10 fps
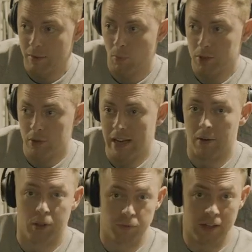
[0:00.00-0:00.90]
what we're doing now
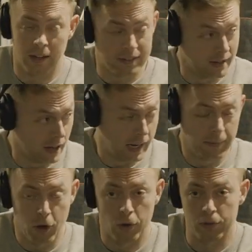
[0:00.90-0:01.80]
is obviously, like I said earlier,
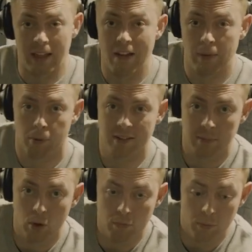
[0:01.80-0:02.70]
going on to the heavy
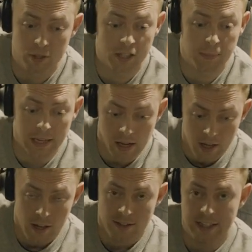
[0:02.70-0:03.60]
pressing movement, which is going to be
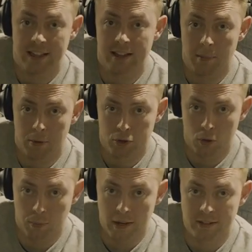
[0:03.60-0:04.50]
seated dumbbell
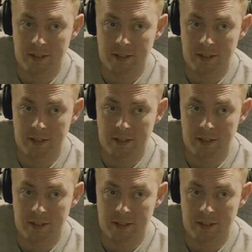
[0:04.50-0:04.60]
shoulder press.